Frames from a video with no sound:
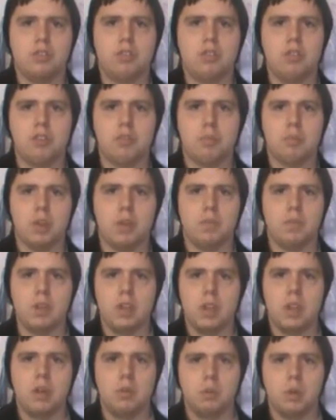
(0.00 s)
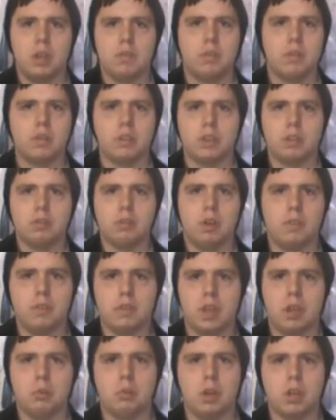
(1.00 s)
choose with whatever
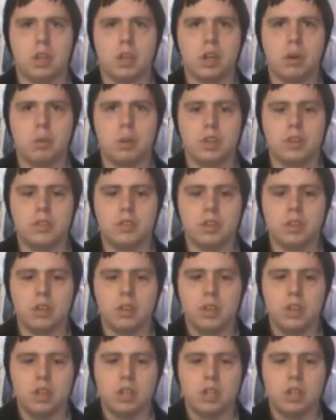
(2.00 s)
they want to go into.